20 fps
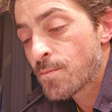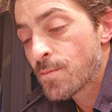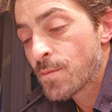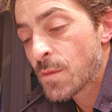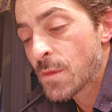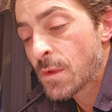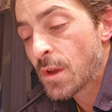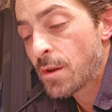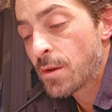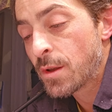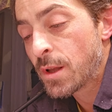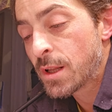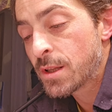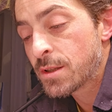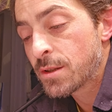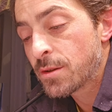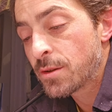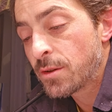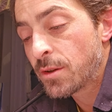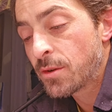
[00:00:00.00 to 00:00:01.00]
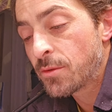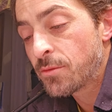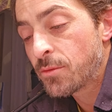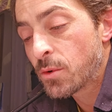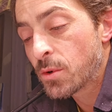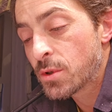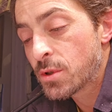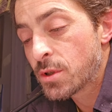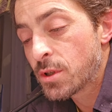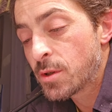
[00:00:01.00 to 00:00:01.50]
That's a little
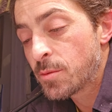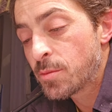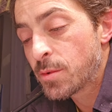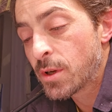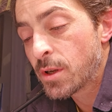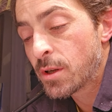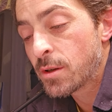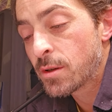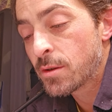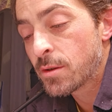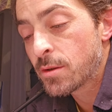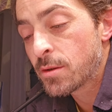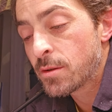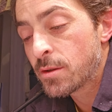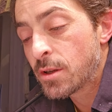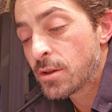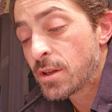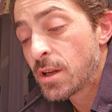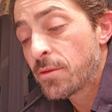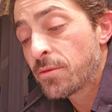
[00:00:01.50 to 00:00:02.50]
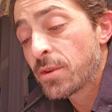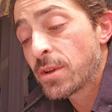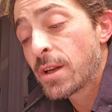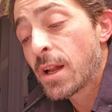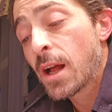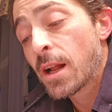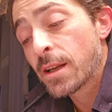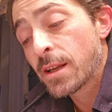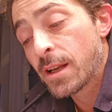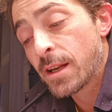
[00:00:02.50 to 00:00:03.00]
unfortunate, but they're definitely
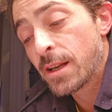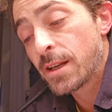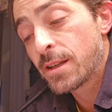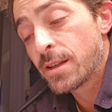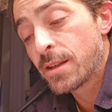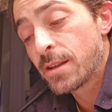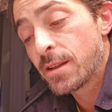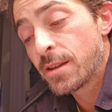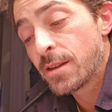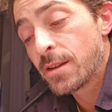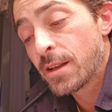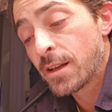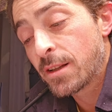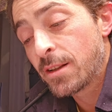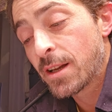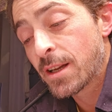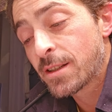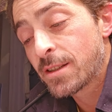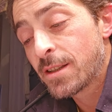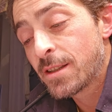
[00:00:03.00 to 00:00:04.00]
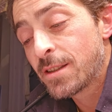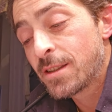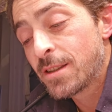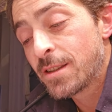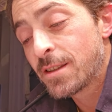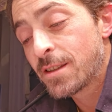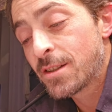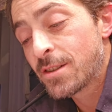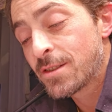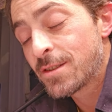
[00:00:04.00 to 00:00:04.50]
not getting neglected.
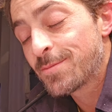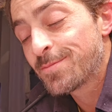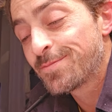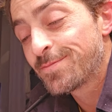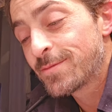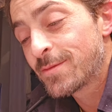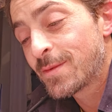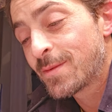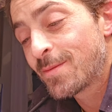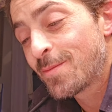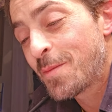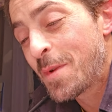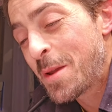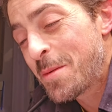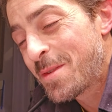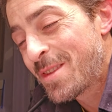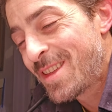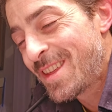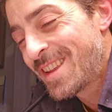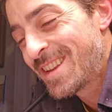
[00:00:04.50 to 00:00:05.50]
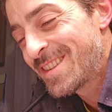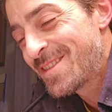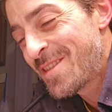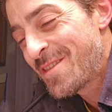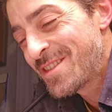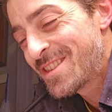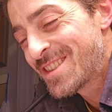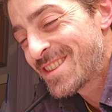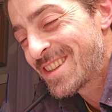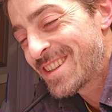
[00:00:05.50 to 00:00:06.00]
They're
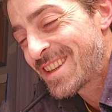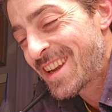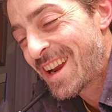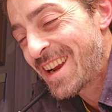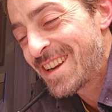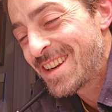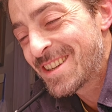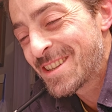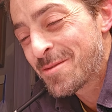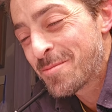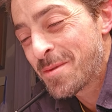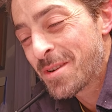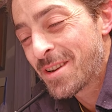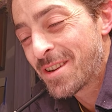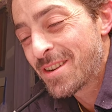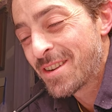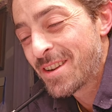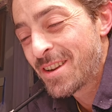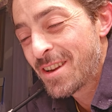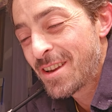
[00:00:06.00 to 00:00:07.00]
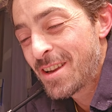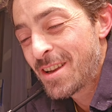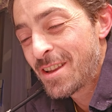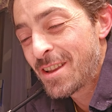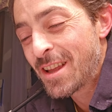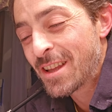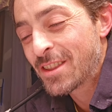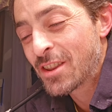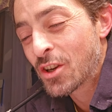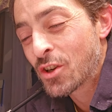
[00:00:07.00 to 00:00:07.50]
maybe just the tiniest bit.
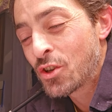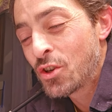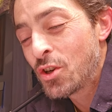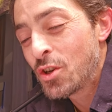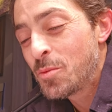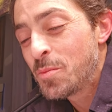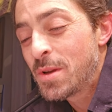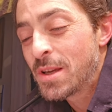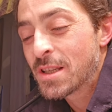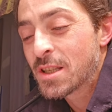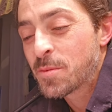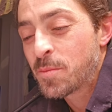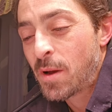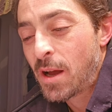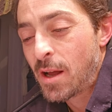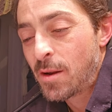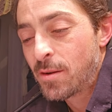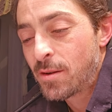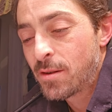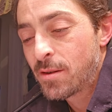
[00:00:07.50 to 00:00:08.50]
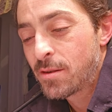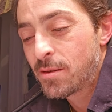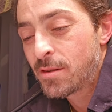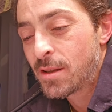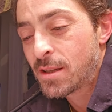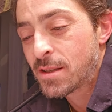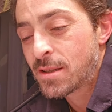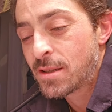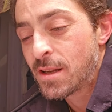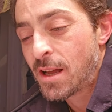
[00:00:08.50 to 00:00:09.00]
Like there could be a spot
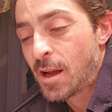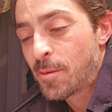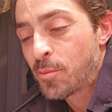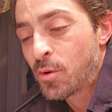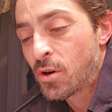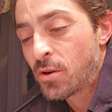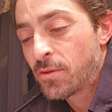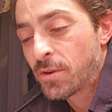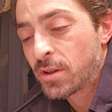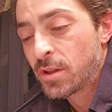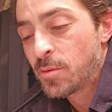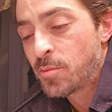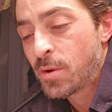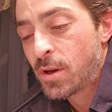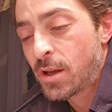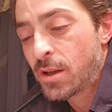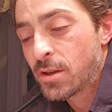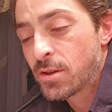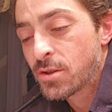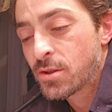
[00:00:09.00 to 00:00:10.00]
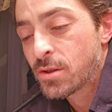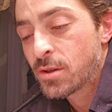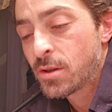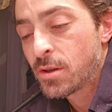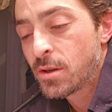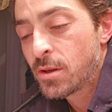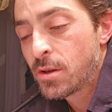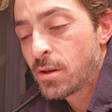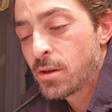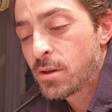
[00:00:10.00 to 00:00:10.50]
that's not perfectly polished,
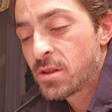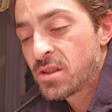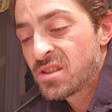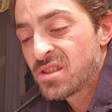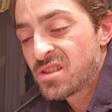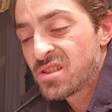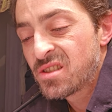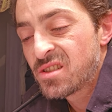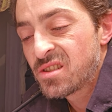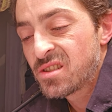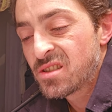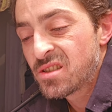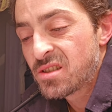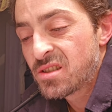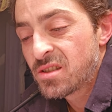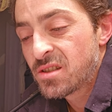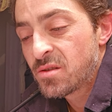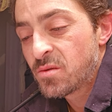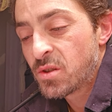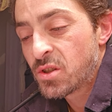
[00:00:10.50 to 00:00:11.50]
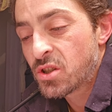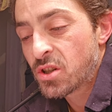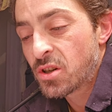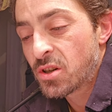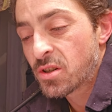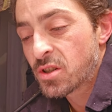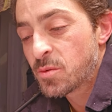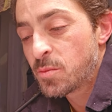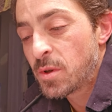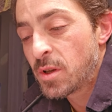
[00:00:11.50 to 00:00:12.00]
which
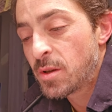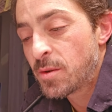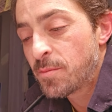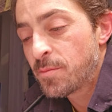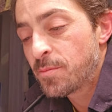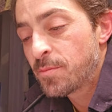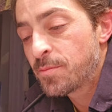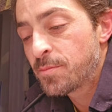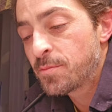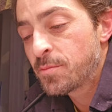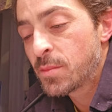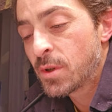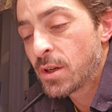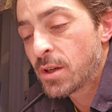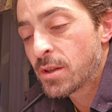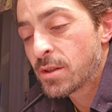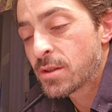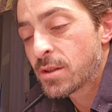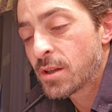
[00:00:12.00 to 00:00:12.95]
irks me. But